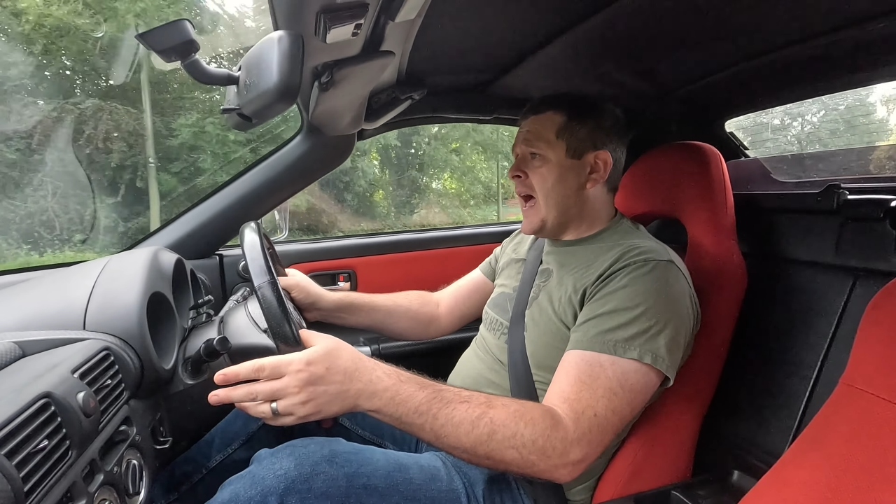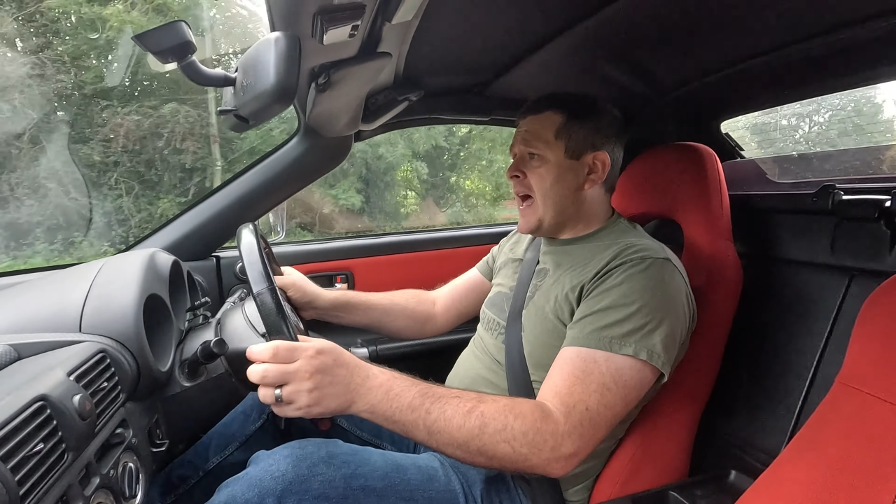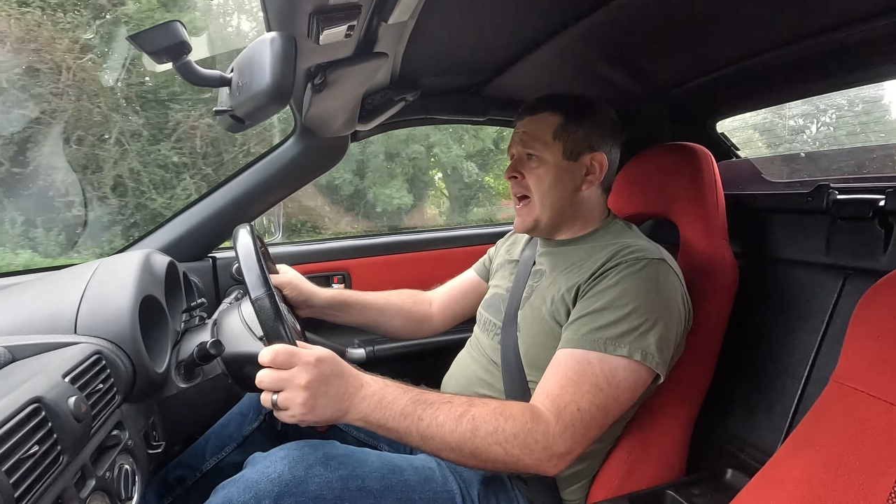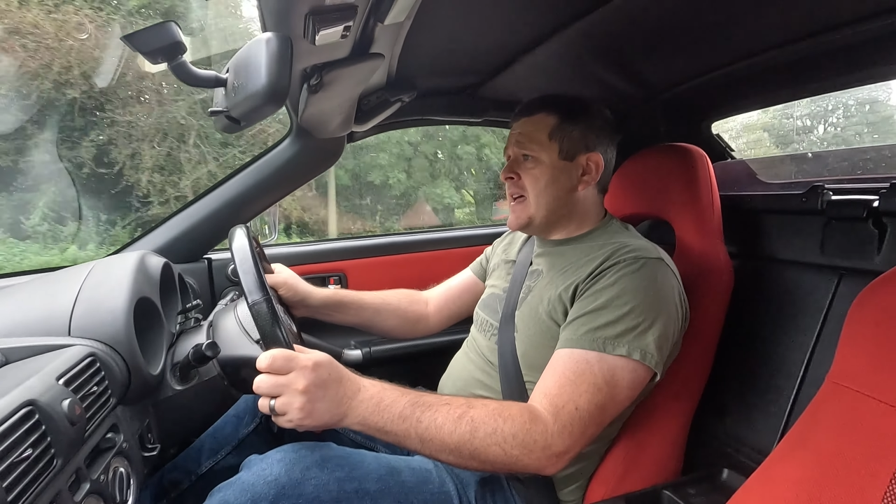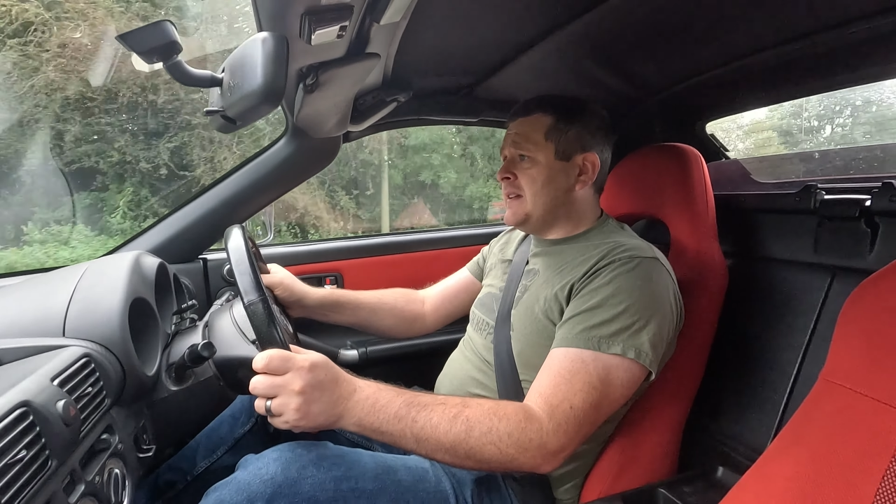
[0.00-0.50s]

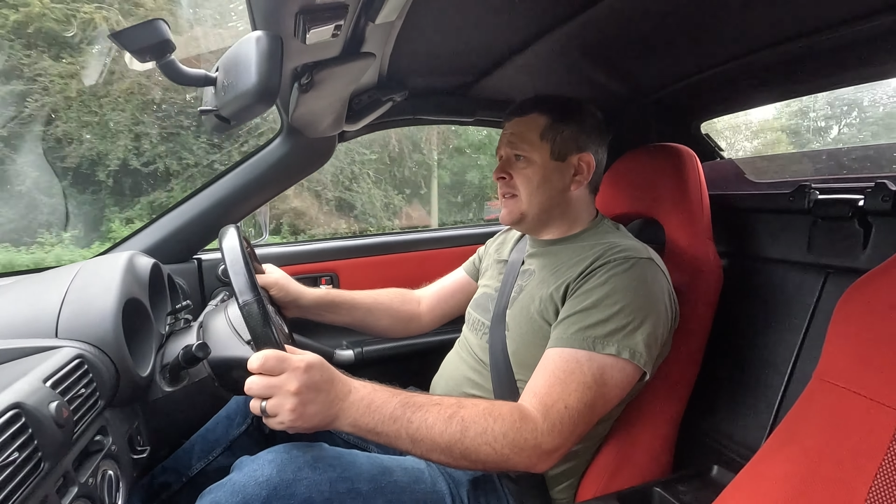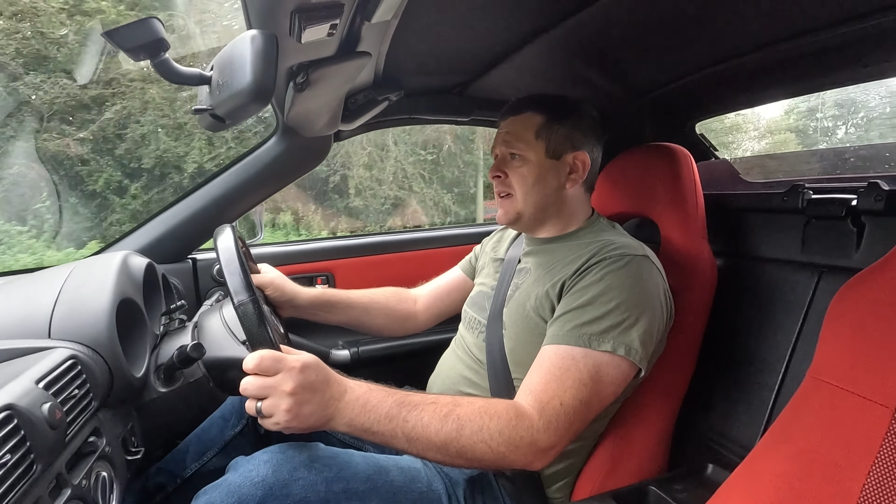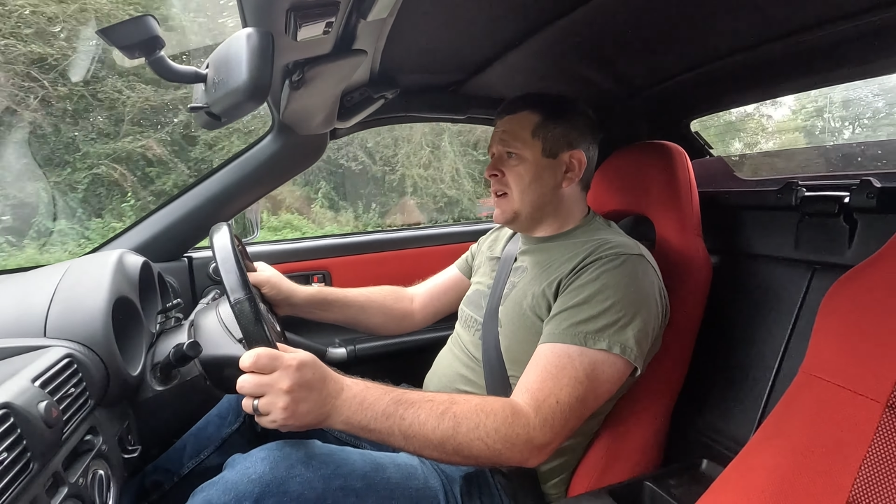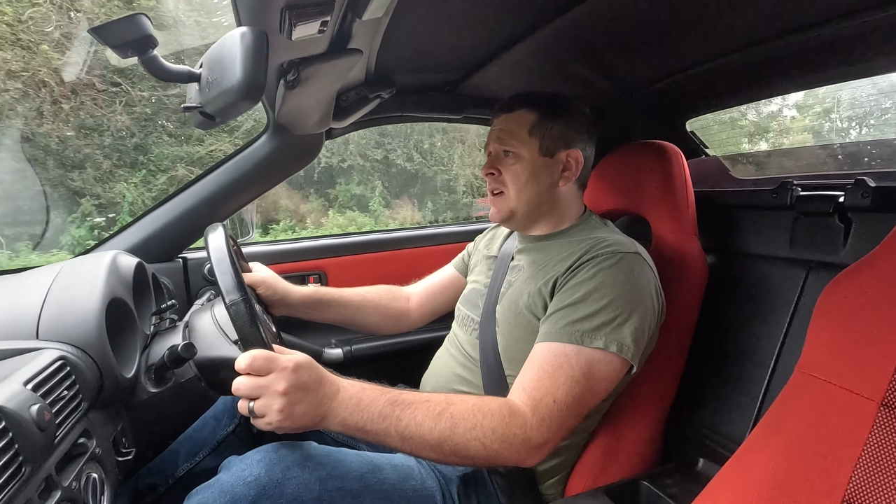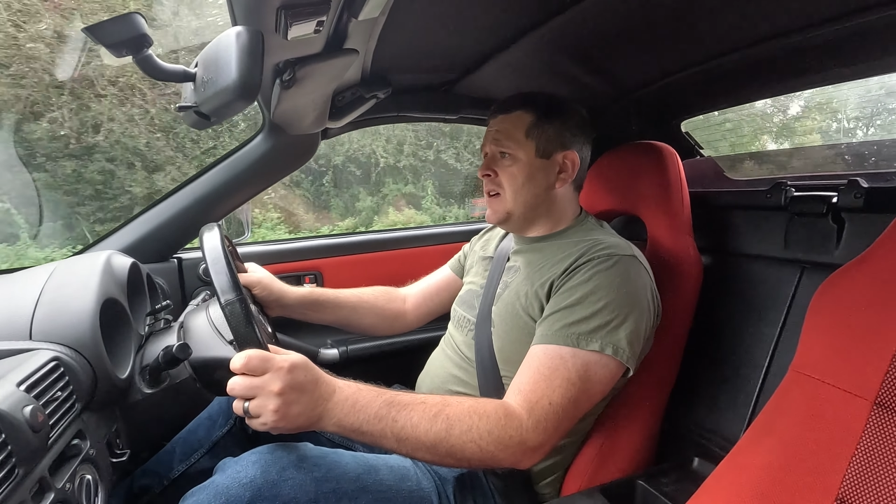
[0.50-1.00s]
and
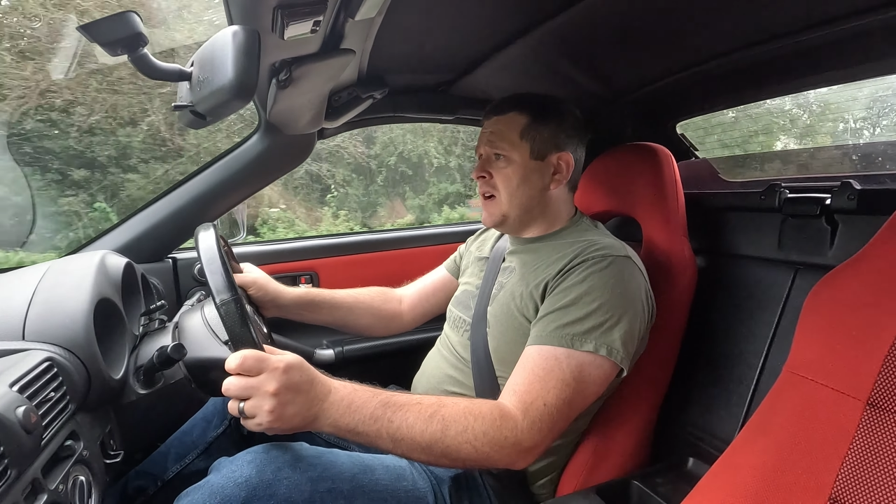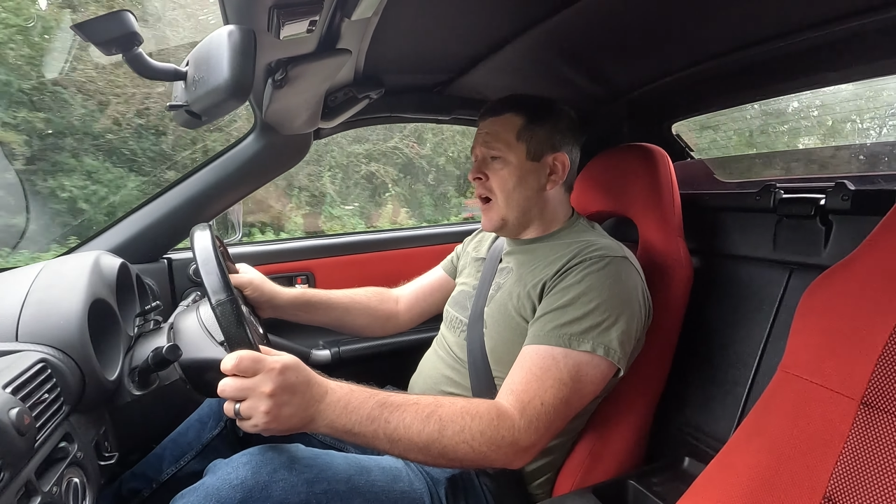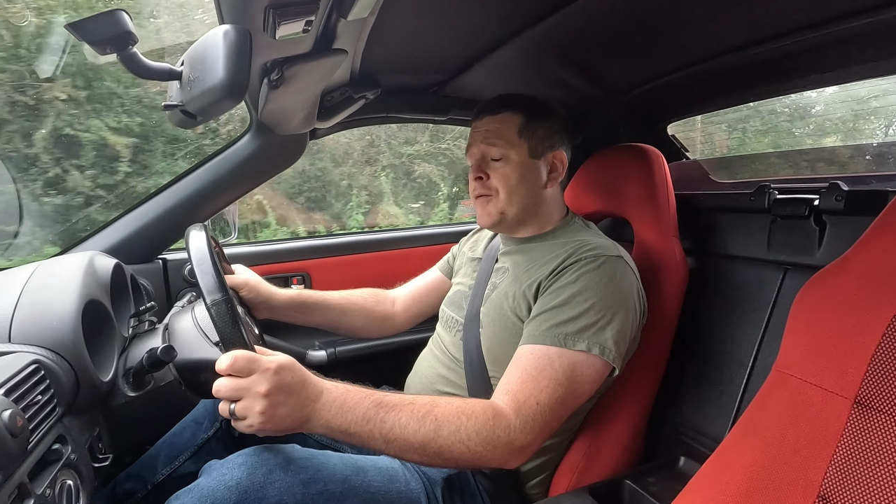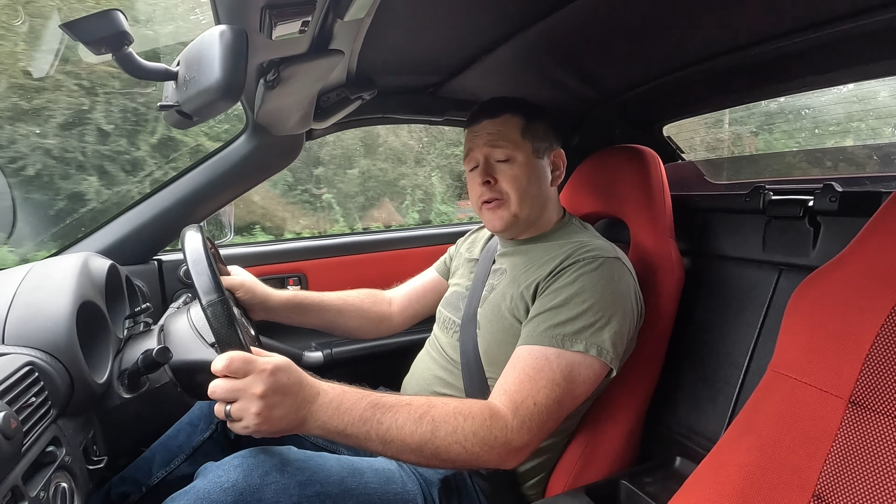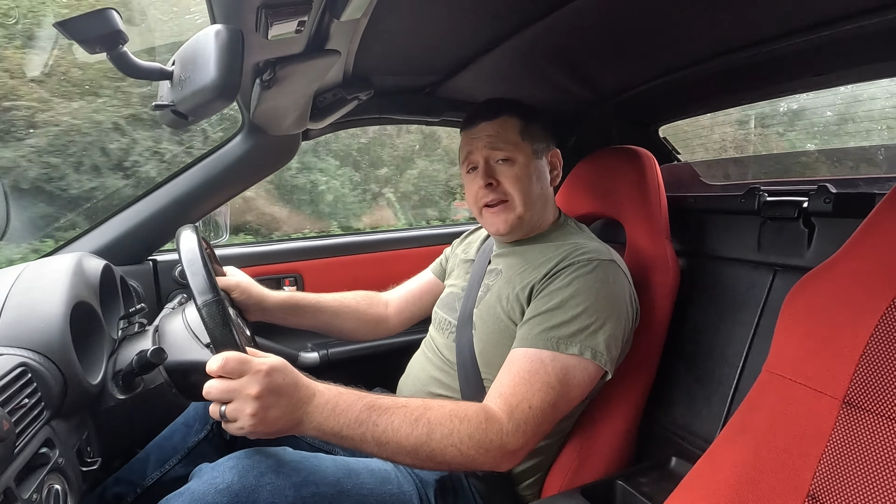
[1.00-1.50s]

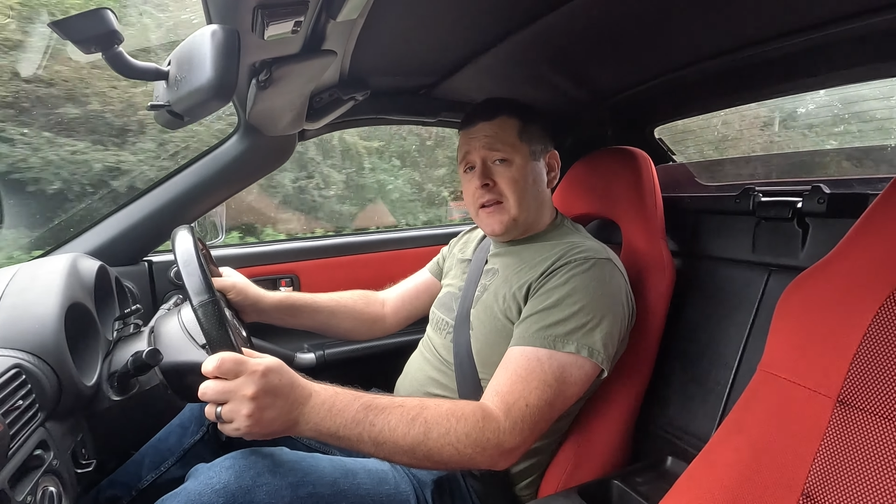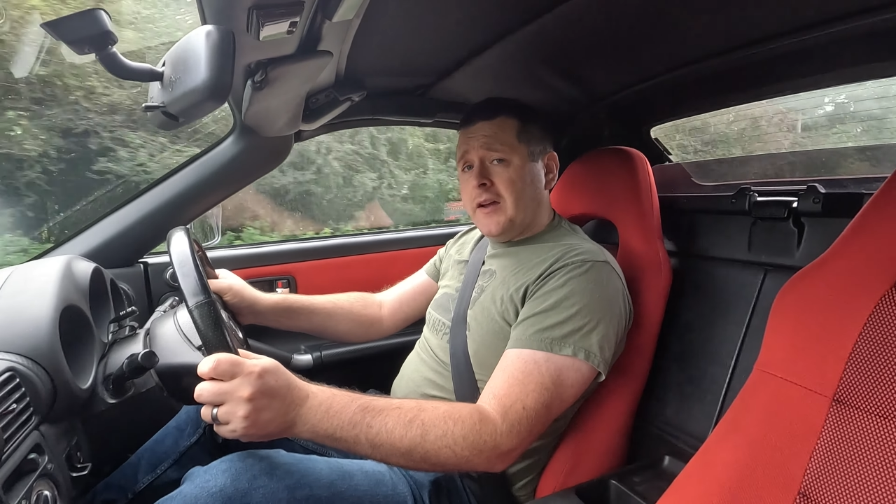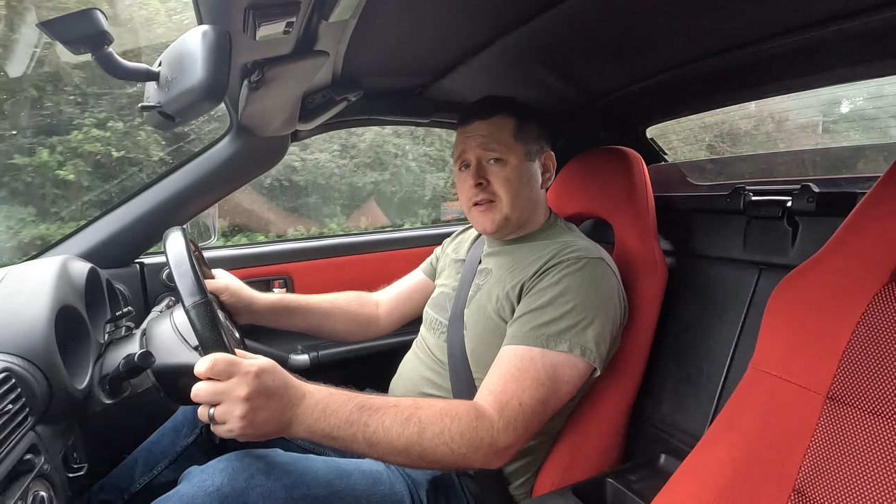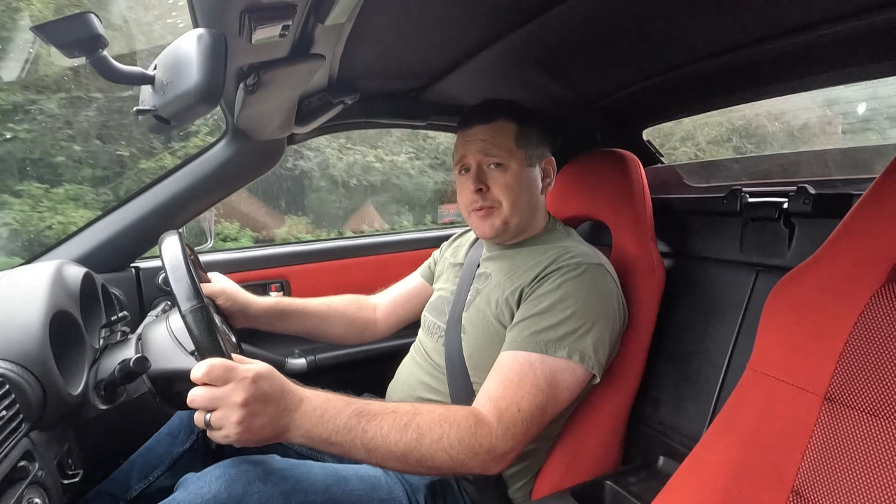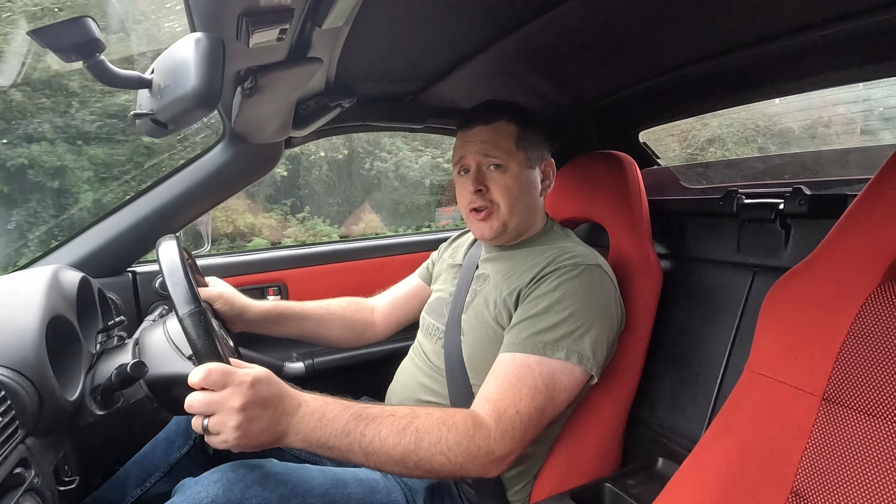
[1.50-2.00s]
I've already lined up